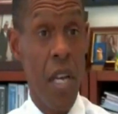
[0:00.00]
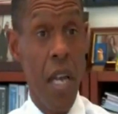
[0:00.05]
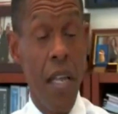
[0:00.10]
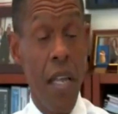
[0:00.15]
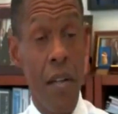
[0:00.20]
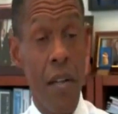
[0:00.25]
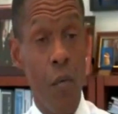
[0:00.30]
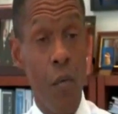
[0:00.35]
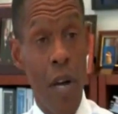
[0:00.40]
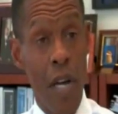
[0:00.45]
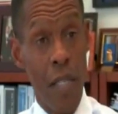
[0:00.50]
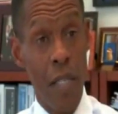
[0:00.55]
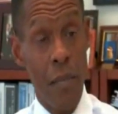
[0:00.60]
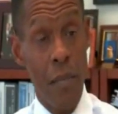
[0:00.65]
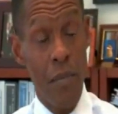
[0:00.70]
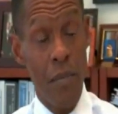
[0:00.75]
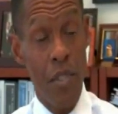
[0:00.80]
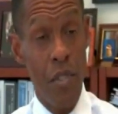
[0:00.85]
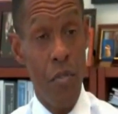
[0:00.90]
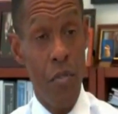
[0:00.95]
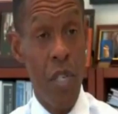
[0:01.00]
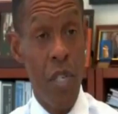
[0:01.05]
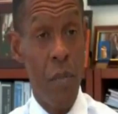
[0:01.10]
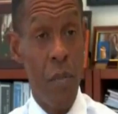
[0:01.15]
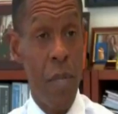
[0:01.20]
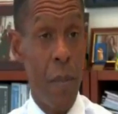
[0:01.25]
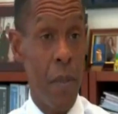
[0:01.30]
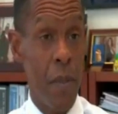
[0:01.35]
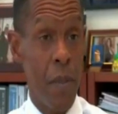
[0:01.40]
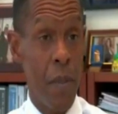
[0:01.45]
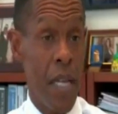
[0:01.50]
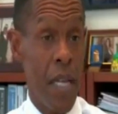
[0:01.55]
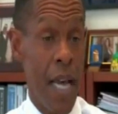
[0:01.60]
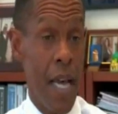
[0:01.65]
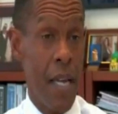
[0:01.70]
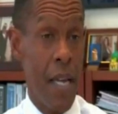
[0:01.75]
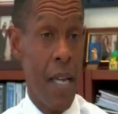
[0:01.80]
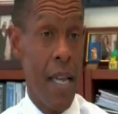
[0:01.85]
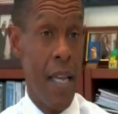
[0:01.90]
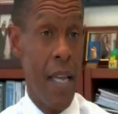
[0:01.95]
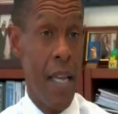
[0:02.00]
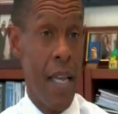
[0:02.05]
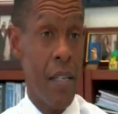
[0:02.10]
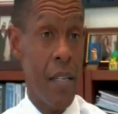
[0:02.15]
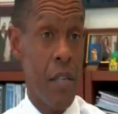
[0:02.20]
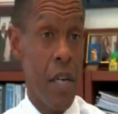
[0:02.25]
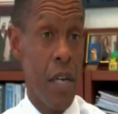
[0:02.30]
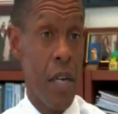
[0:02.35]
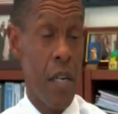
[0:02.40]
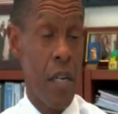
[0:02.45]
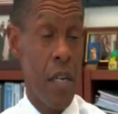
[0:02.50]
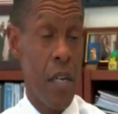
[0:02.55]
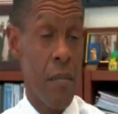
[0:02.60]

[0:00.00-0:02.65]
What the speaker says: and they wound up shooting people at a